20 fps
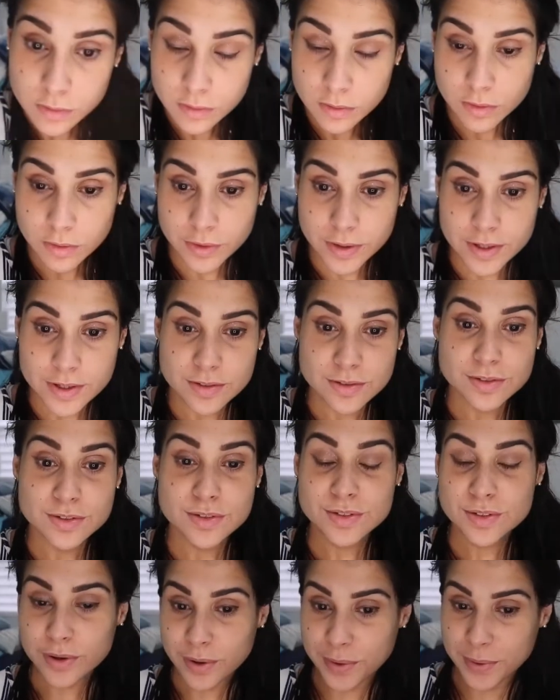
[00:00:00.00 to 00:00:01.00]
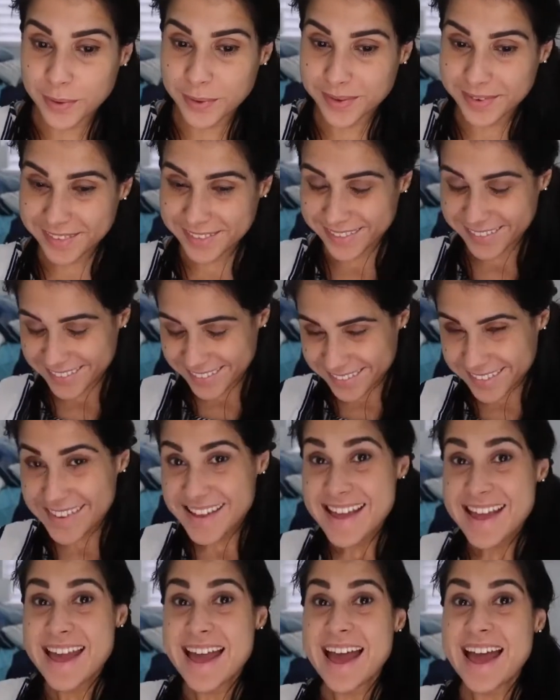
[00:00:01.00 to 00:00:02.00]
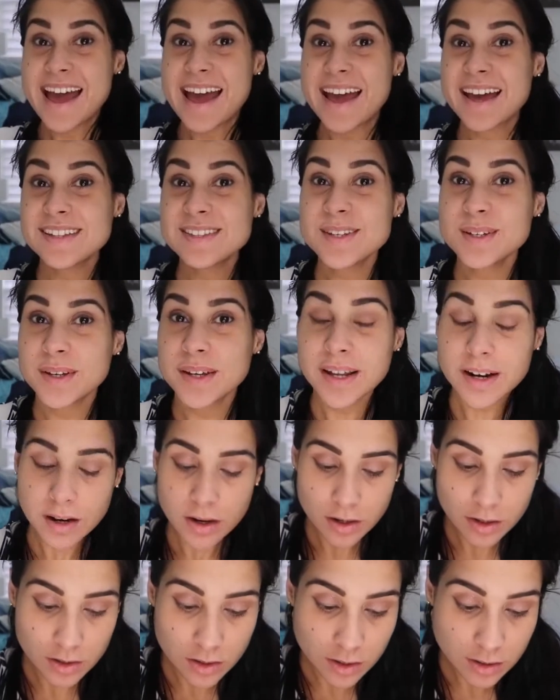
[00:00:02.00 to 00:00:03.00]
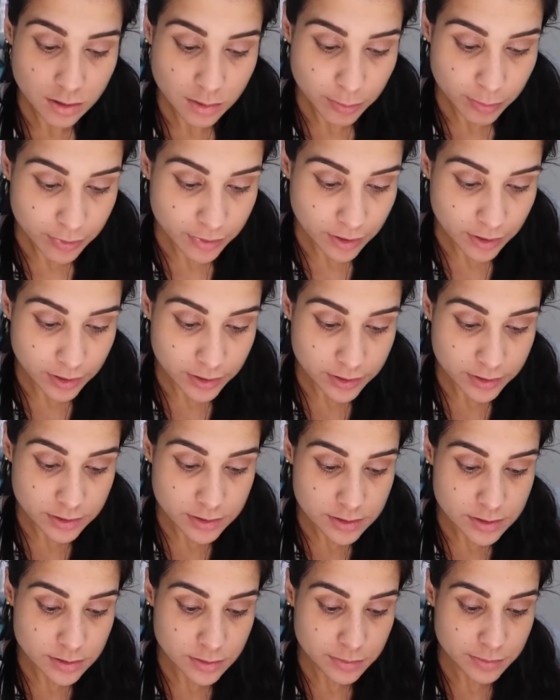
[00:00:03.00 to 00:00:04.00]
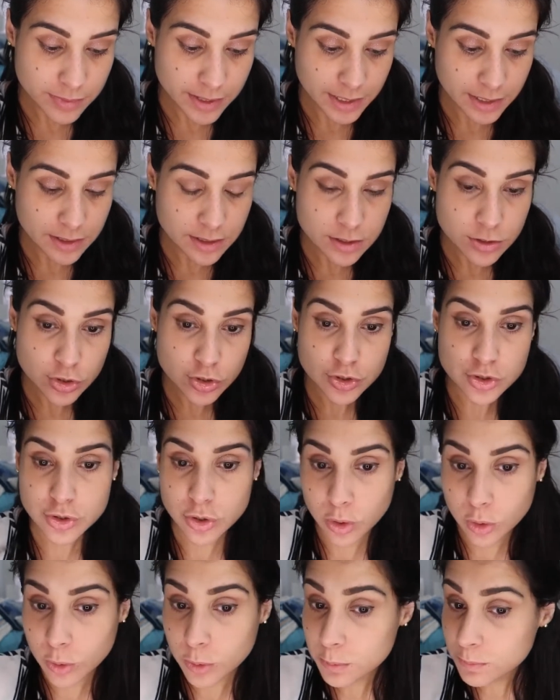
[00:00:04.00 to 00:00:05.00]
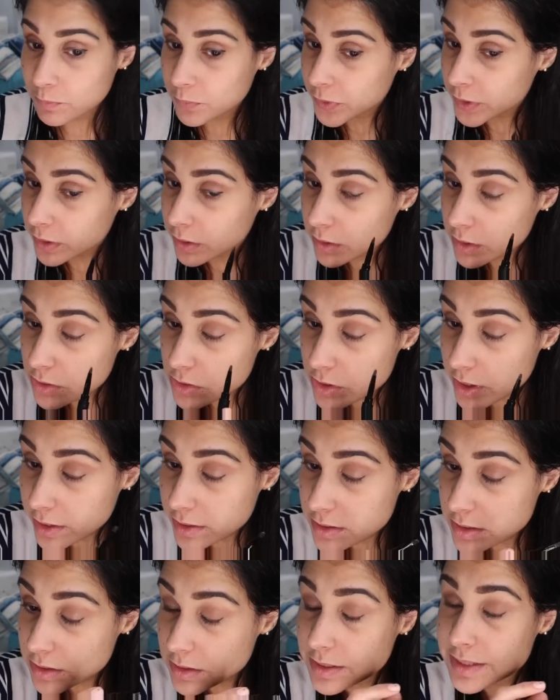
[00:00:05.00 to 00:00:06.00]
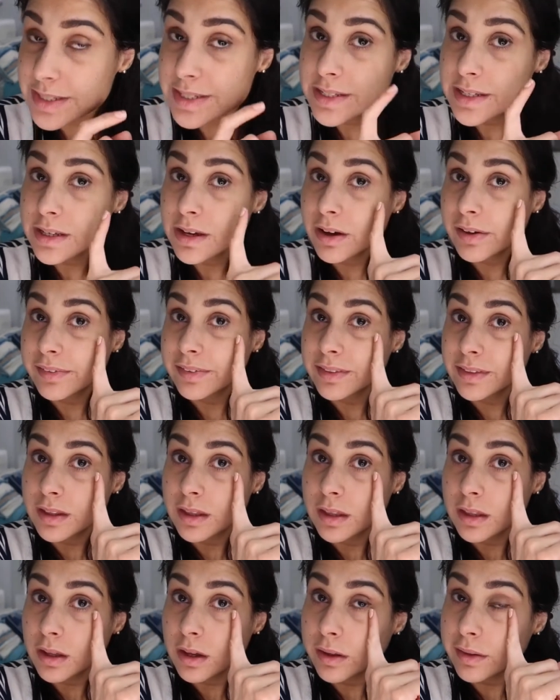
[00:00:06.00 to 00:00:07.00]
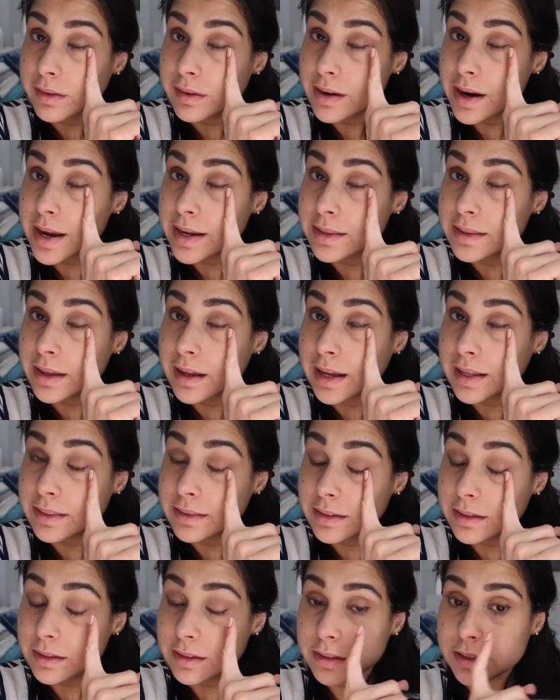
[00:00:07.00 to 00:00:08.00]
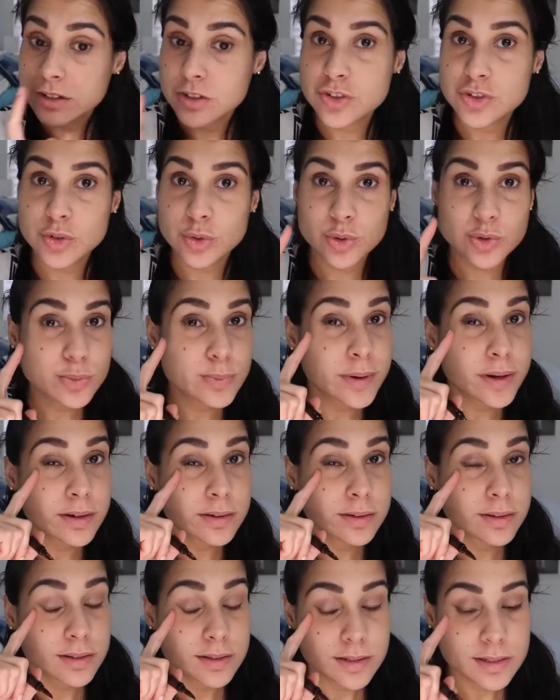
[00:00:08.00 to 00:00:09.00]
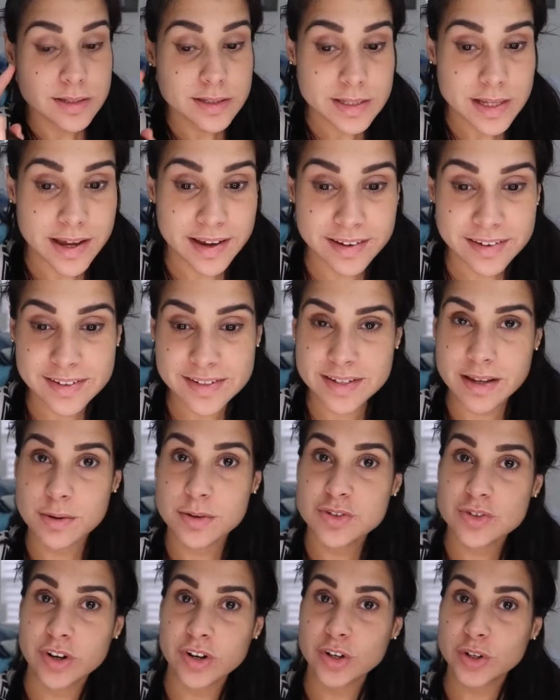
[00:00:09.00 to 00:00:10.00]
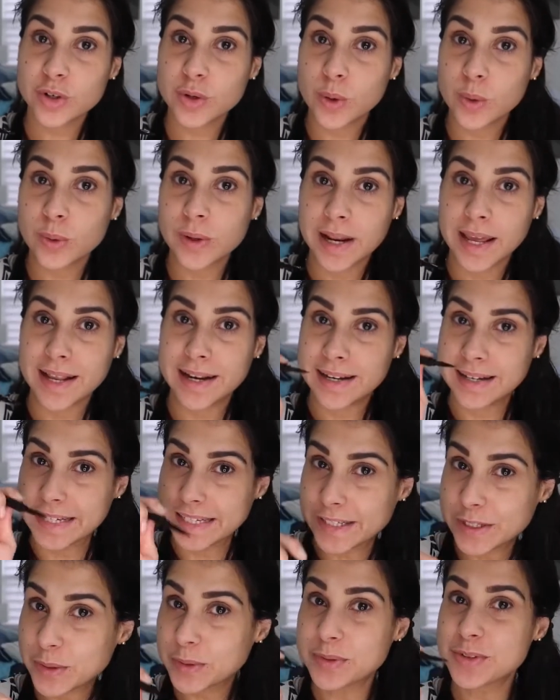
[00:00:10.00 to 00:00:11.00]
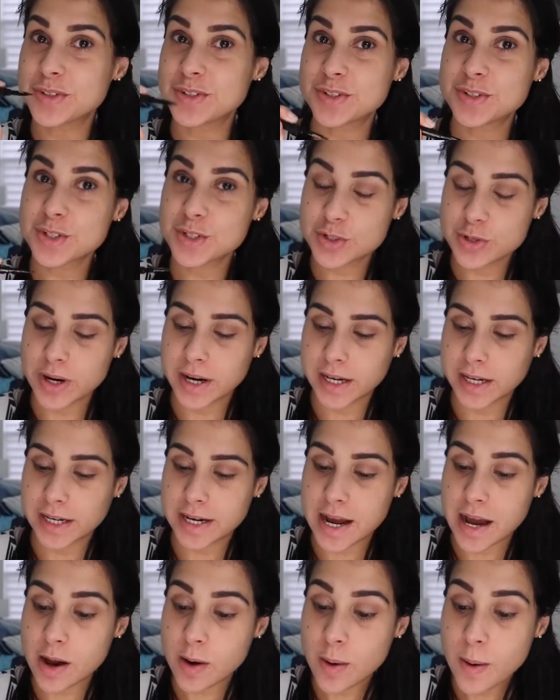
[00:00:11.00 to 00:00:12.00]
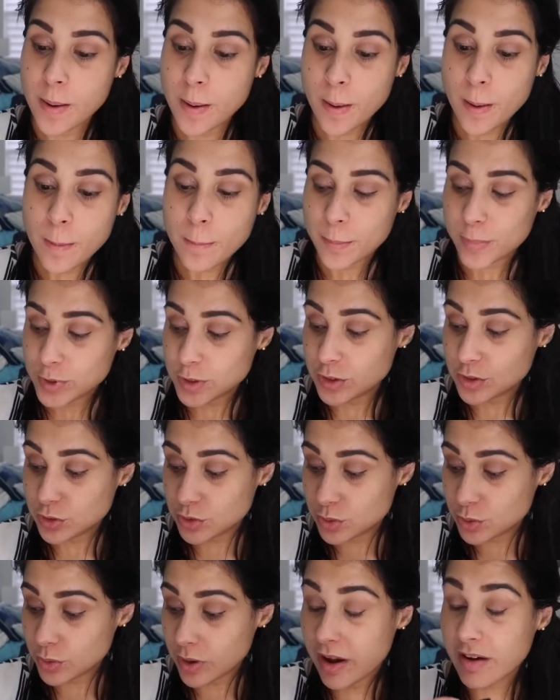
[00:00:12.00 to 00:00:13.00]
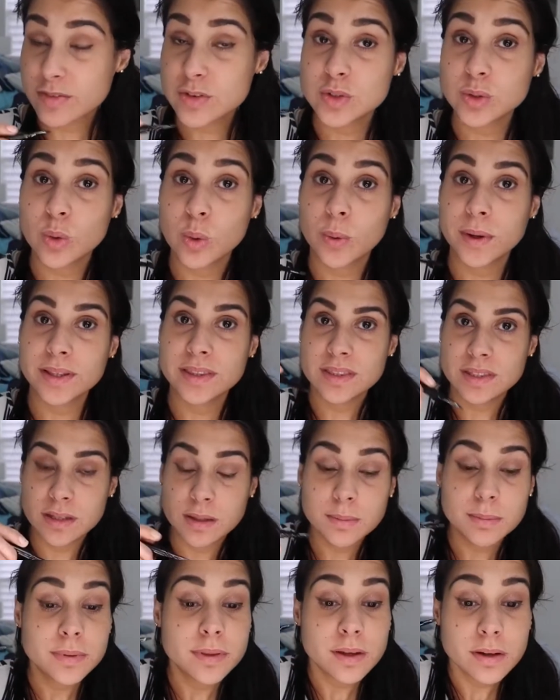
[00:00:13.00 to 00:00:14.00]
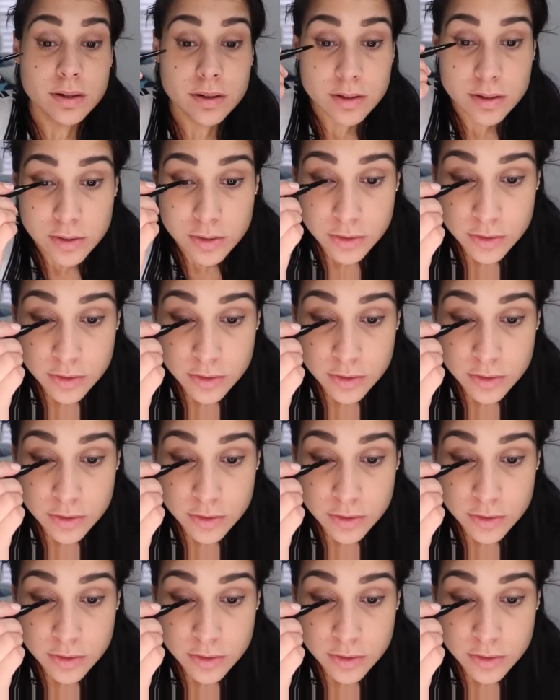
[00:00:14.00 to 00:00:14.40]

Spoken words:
Okay, so I had to get a lot of product to make this show. So as you can see on the other eye that I did, it shows better than this eye because I was trying to go like little just to try it out. But you do have to go in deep there